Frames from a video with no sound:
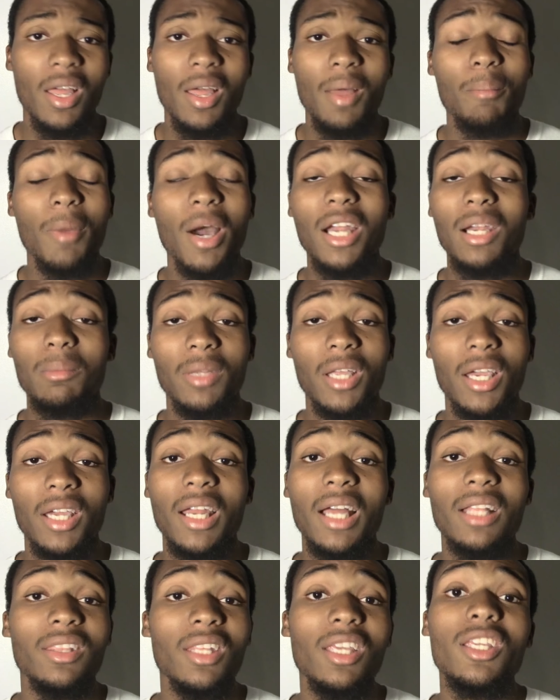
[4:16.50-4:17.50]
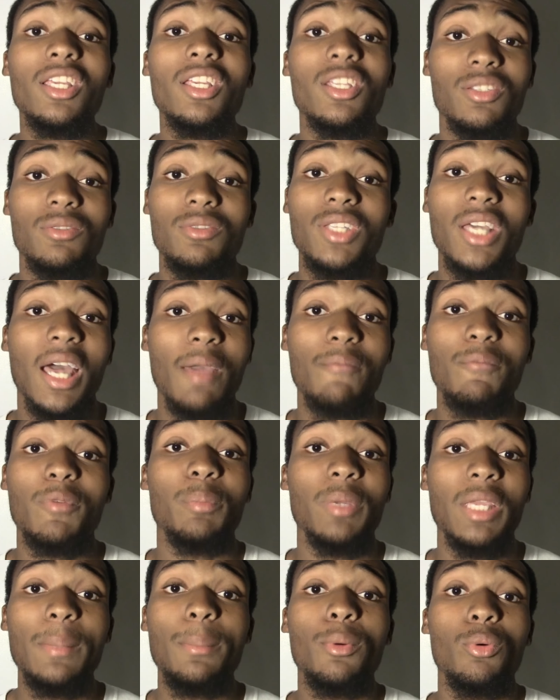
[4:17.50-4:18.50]
Bottom line, I think it's time for
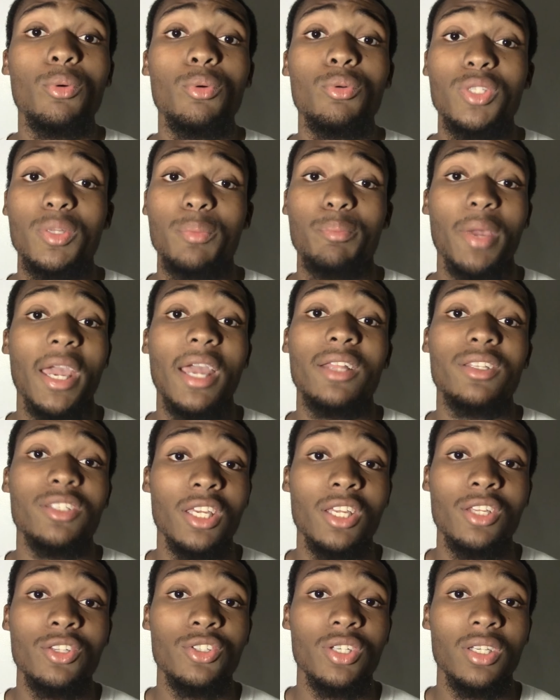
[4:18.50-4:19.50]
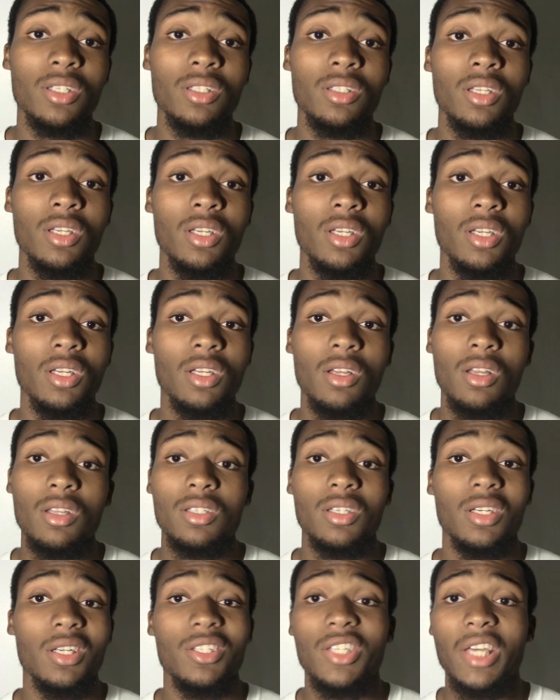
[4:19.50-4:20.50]
people to pay attention to
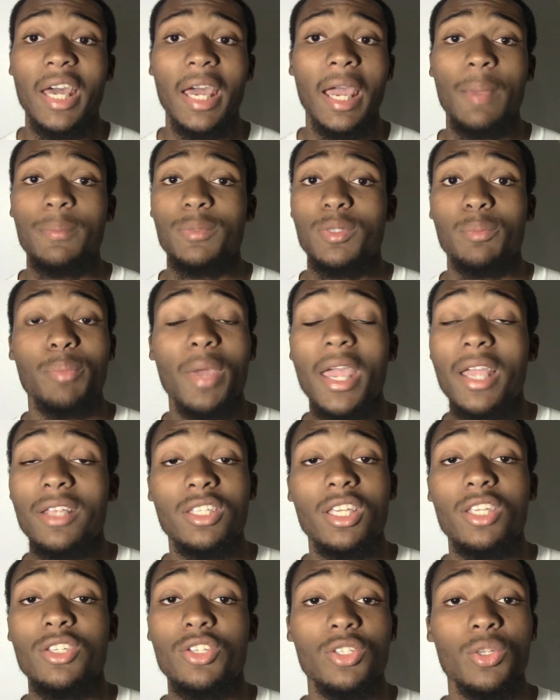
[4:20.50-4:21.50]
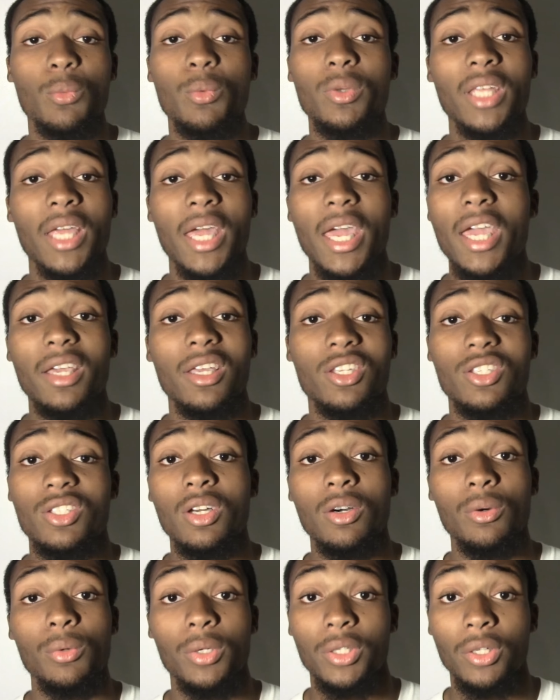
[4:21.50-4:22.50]
the times and pay attention to what the heck is
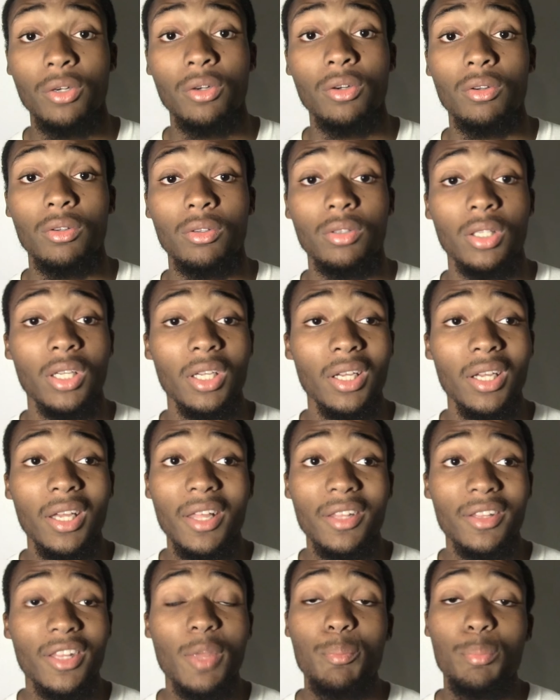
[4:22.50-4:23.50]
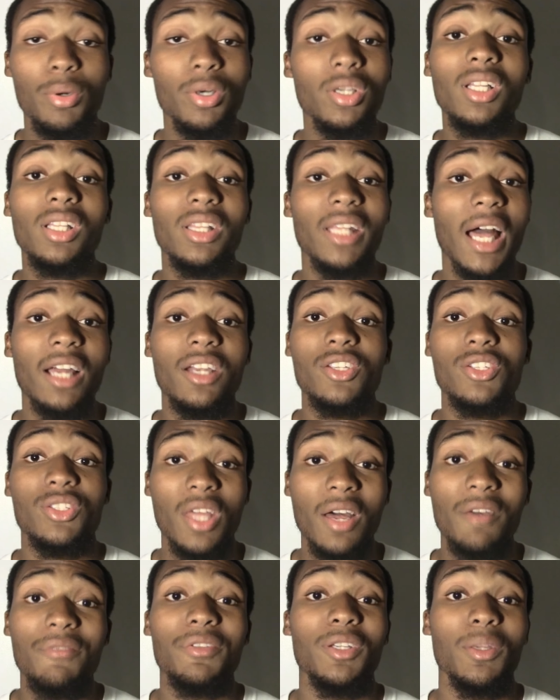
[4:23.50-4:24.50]
going on. They put a lot of
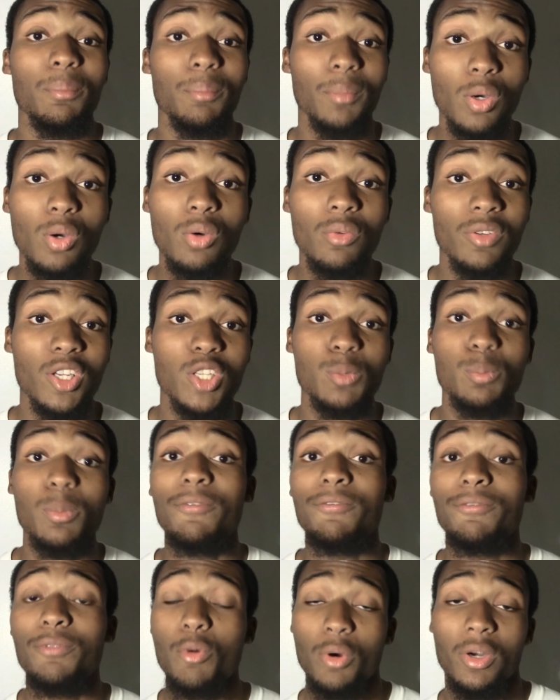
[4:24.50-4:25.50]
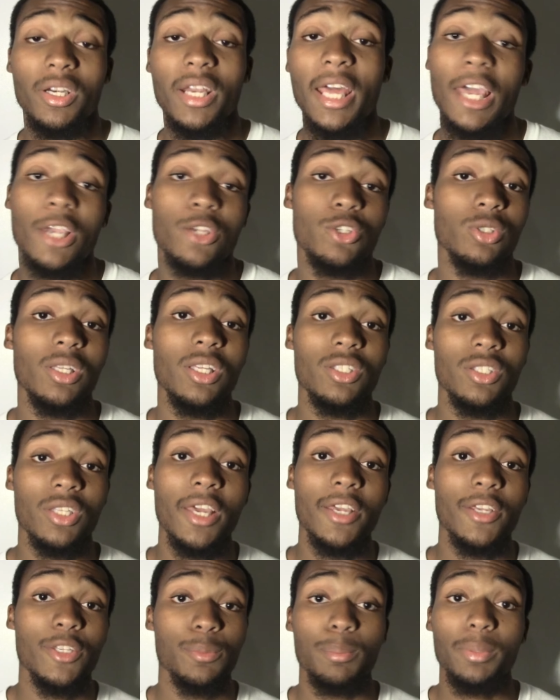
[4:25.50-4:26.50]
stuff in the movies before it actually
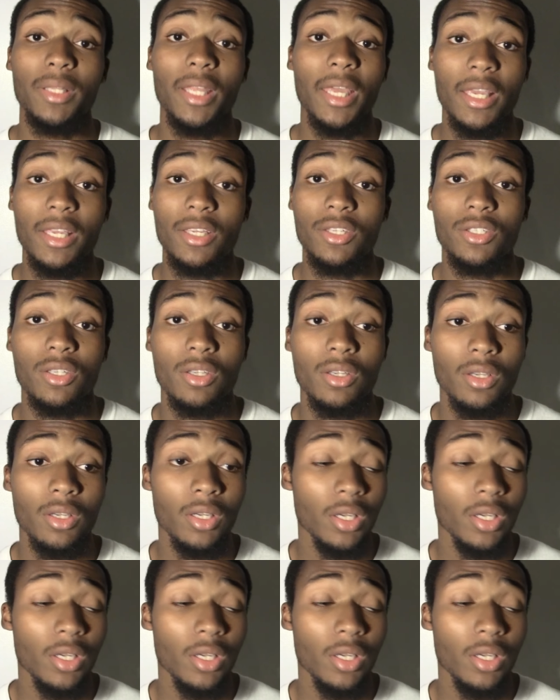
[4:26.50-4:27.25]
takes place.